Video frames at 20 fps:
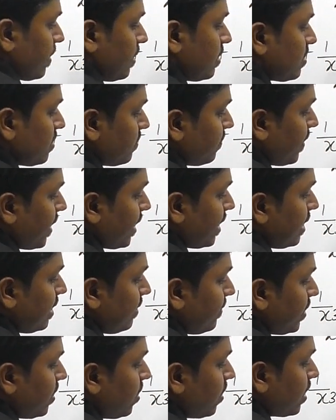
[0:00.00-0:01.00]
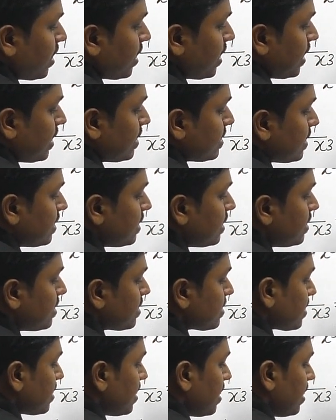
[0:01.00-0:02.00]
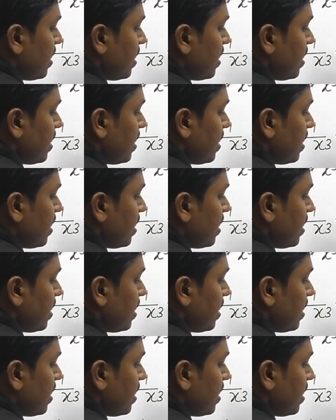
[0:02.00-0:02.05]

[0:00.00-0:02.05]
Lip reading: So finally, we got an answer, that is